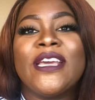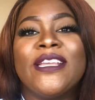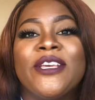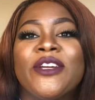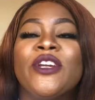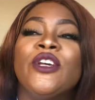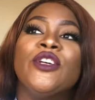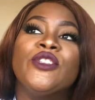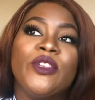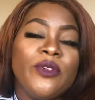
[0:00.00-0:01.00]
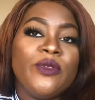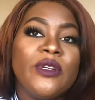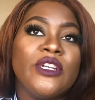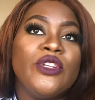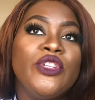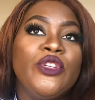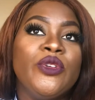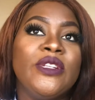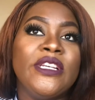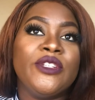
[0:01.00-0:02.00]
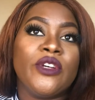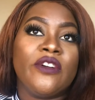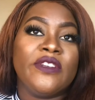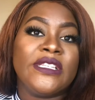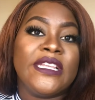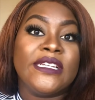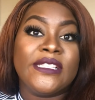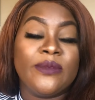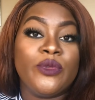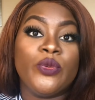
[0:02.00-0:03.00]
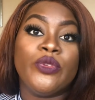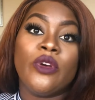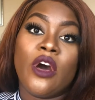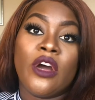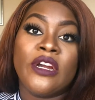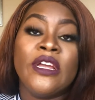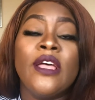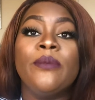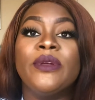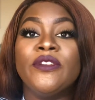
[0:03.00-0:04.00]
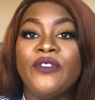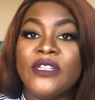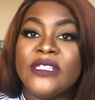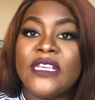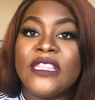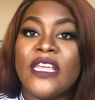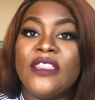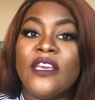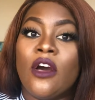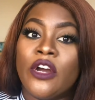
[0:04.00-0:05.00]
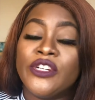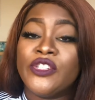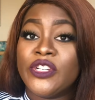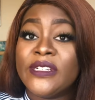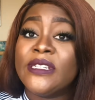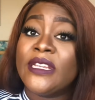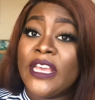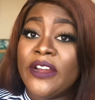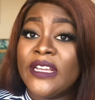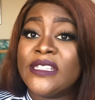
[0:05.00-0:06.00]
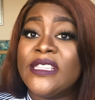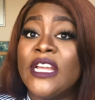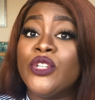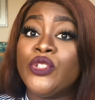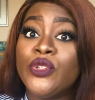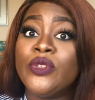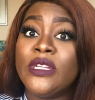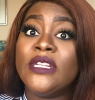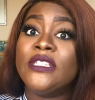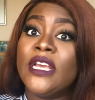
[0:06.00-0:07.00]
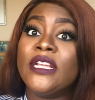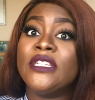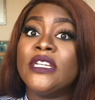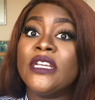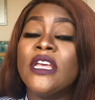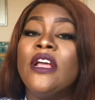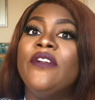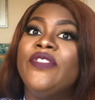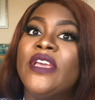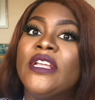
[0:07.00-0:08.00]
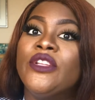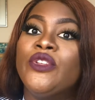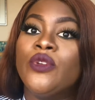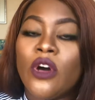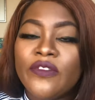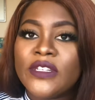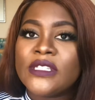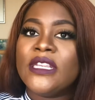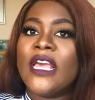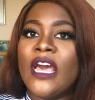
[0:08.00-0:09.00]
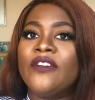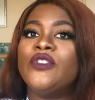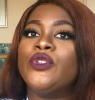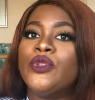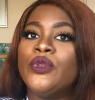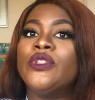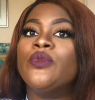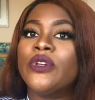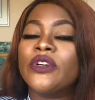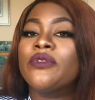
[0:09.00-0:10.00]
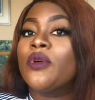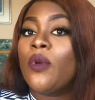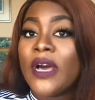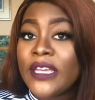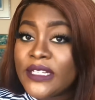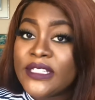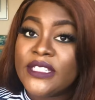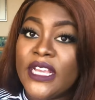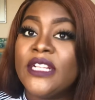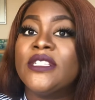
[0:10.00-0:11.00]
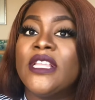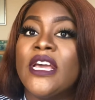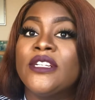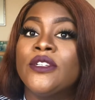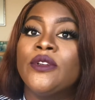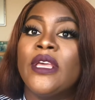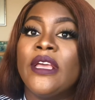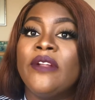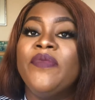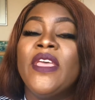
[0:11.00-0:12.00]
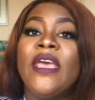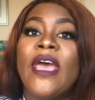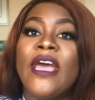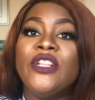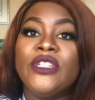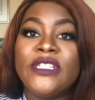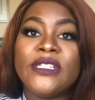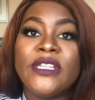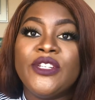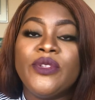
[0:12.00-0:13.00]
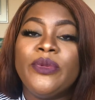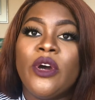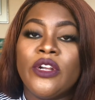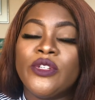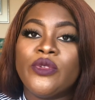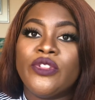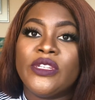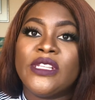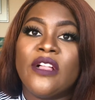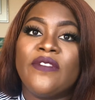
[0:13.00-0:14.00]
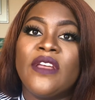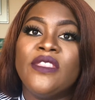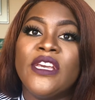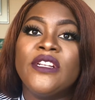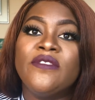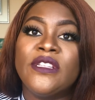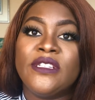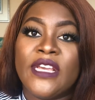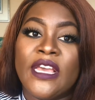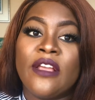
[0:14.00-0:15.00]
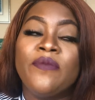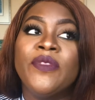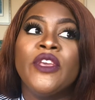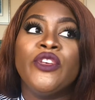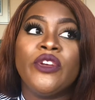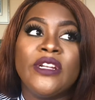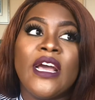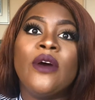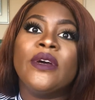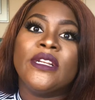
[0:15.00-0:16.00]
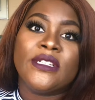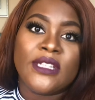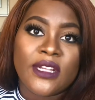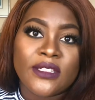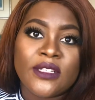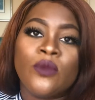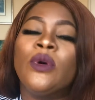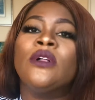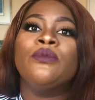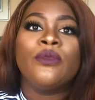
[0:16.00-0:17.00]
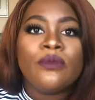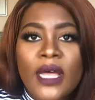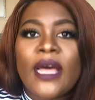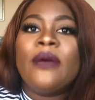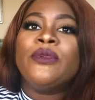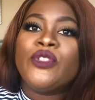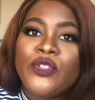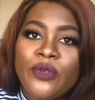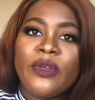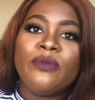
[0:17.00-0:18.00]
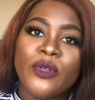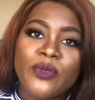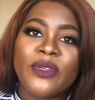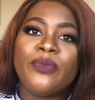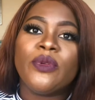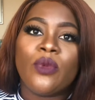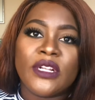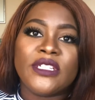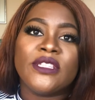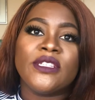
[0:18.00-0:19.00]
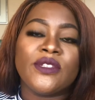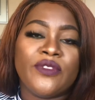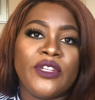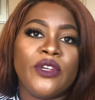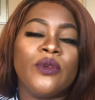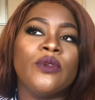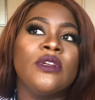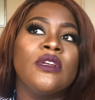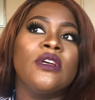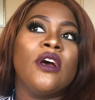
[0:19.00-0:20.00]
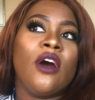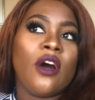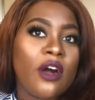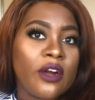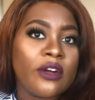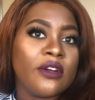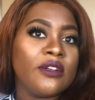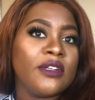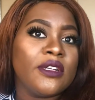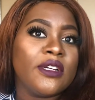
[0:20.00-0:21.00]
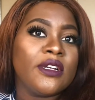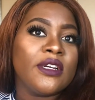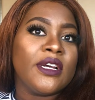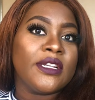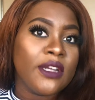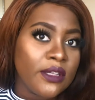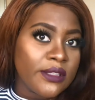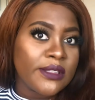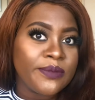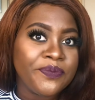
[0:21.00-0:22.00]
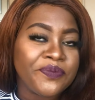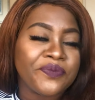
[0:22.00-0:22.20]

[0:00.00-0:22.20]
that here. So you need to obviously accept who you are. But if you see that there are certain areas that do need changing, then you obviously have to do the work required to change that. Okay. And you just need to be honest with yourself. At the end of the day, you're now an adult. Well, I'm assuming most people watching this video are adults.